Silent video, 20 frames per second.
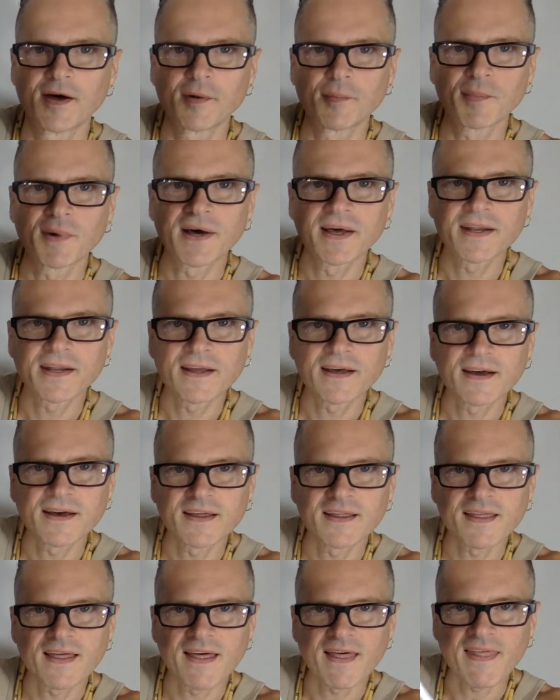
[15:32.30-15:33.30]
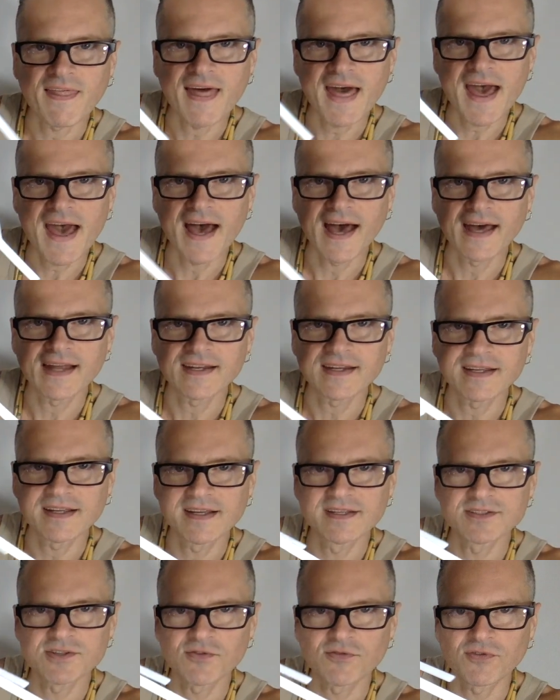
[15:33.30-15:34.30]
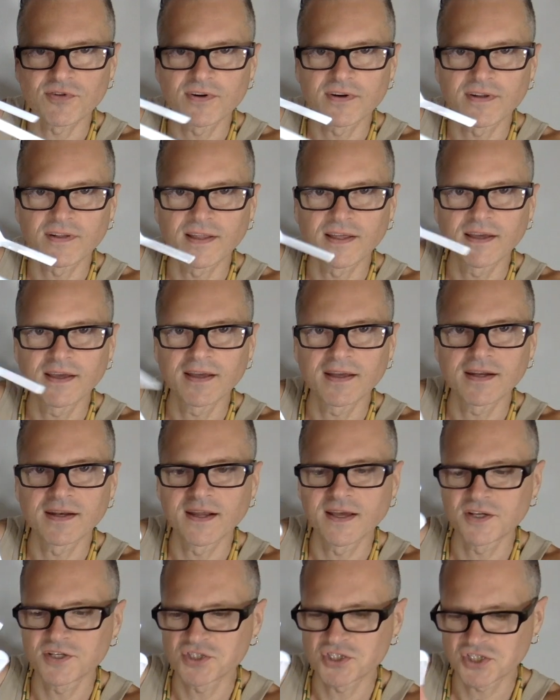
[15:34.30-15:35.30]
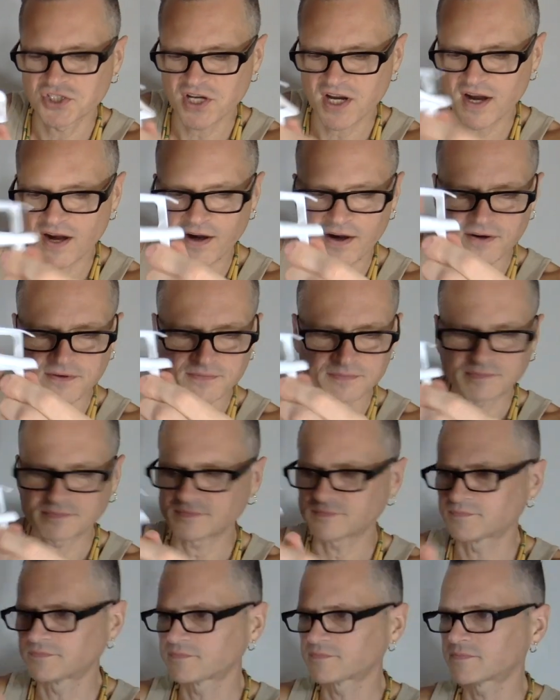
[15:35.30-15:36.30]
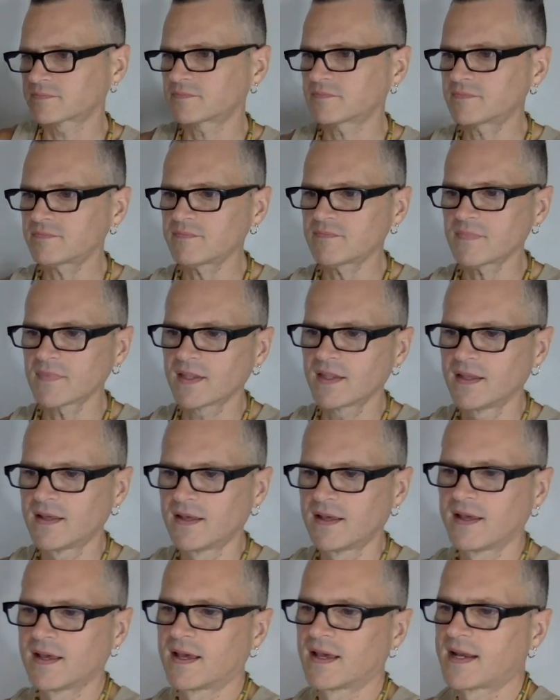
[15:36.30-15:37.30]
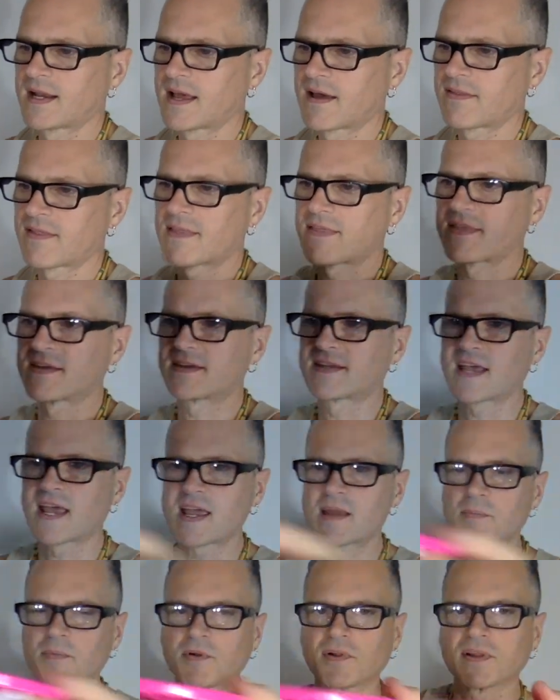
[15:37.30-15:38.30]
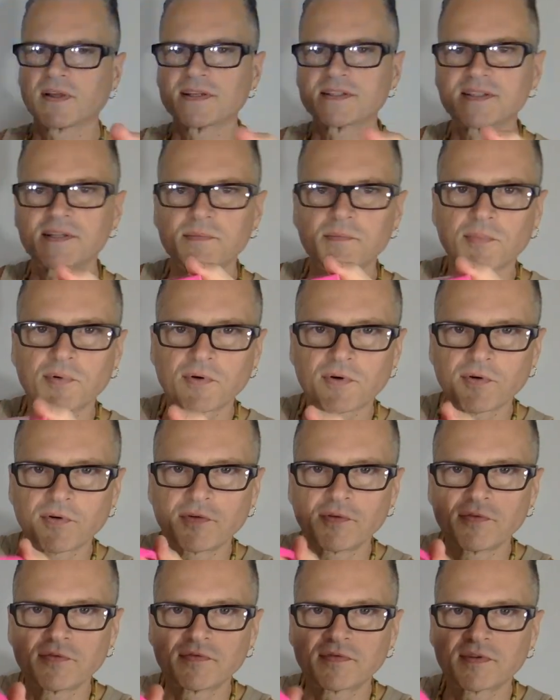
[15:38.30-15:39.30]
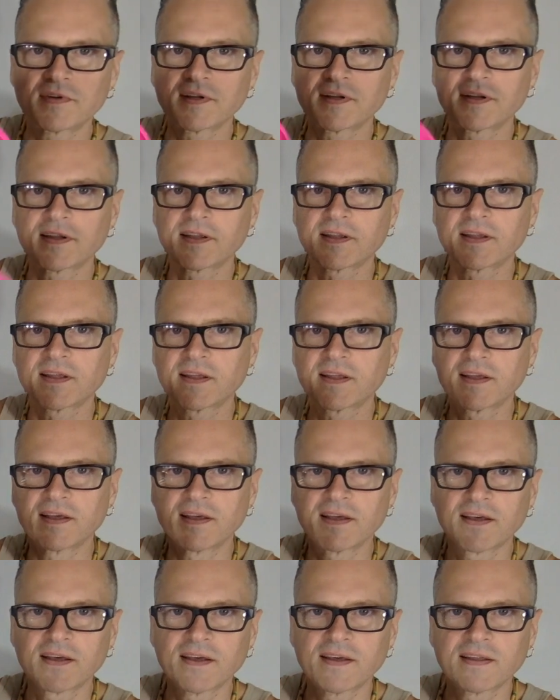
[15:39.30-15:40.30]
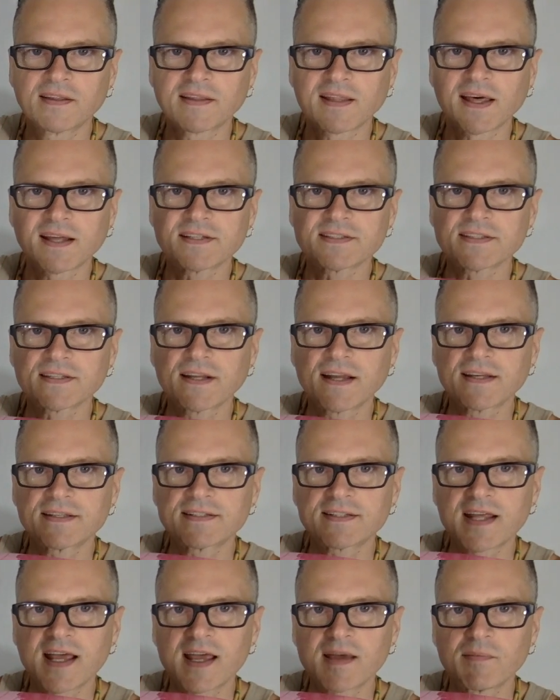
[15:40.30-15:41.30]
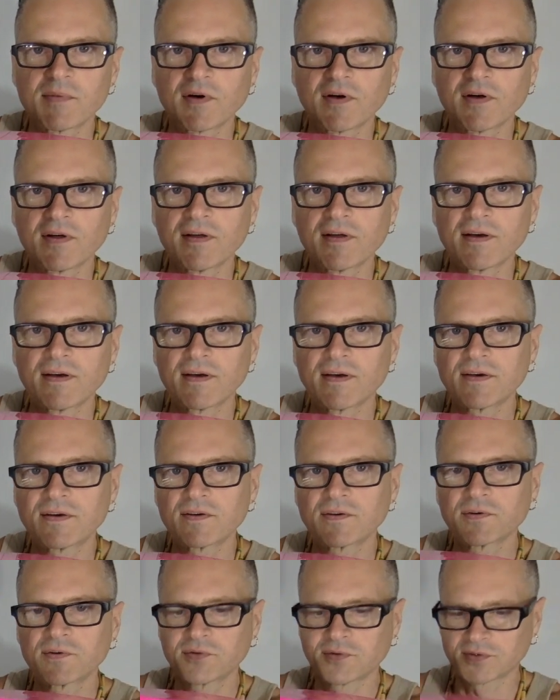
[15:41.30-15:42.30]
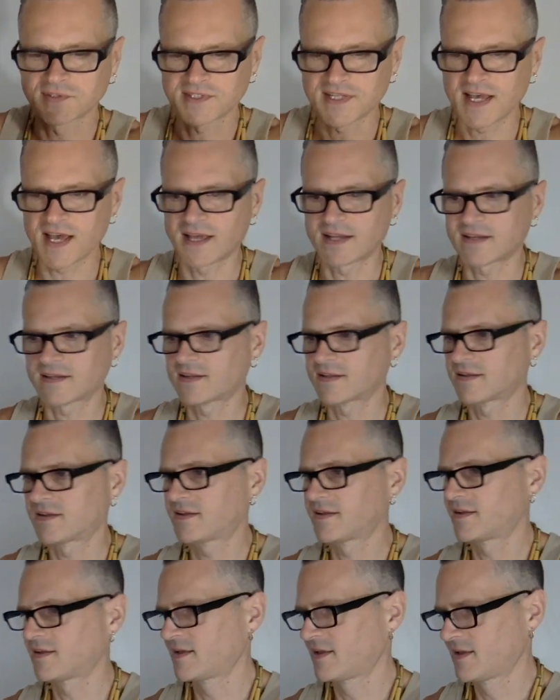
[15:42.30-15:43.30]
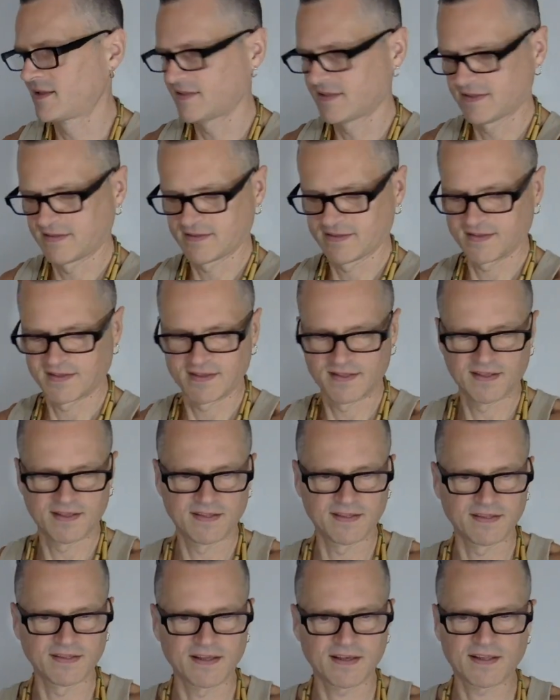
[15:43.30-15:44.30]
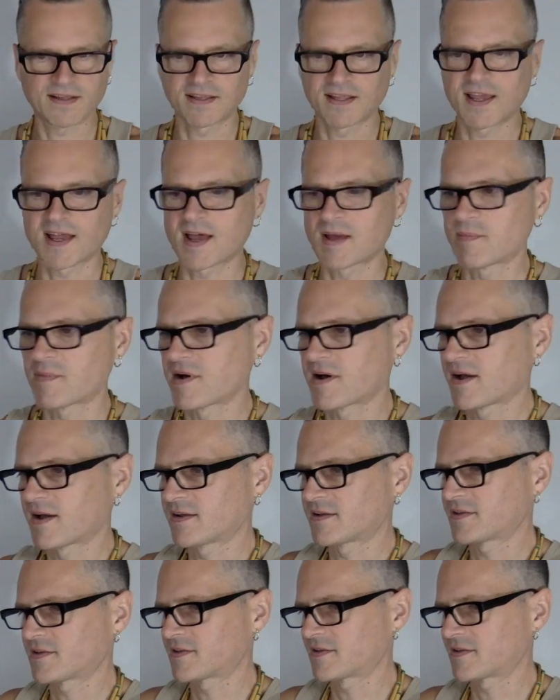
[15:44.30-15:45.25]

But uh, that is a really nice chair. And now that the table is improved, that's a nice table. Cool set. Luckily, I bought